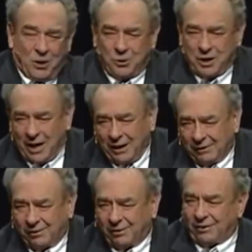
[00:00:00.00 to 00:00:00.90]
who
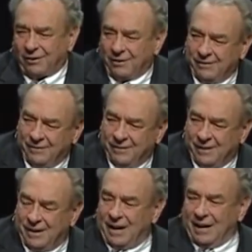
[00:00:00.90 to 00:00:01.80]
takes
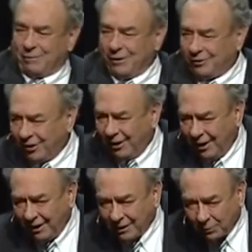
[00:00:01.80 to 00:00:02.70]
every
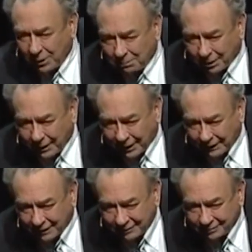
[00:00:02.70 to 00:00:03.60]
seed that we
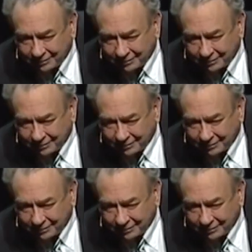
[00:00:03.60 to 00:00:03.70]
plant,